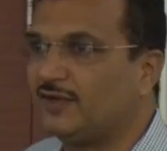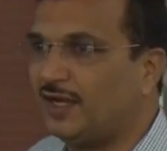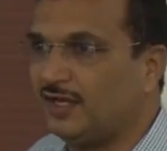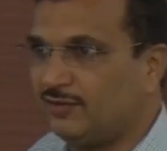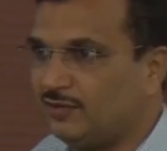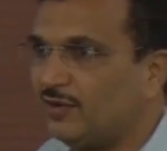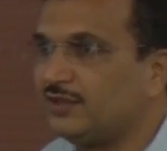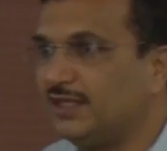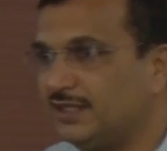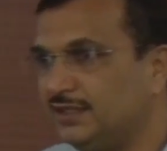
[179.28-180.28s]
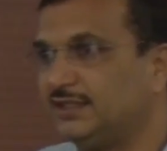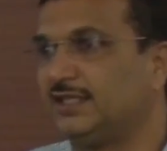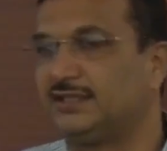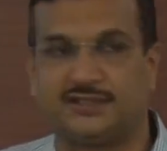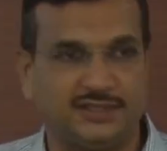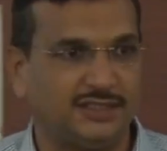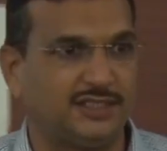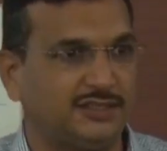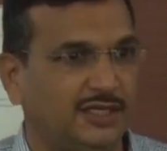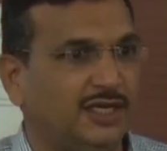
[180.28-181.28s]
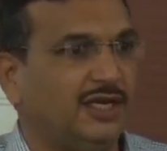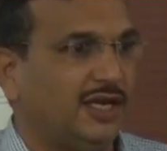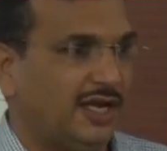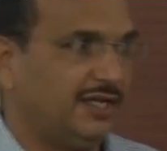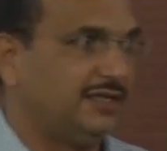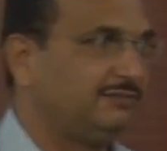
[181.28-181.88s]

I have not taken it as a serious. I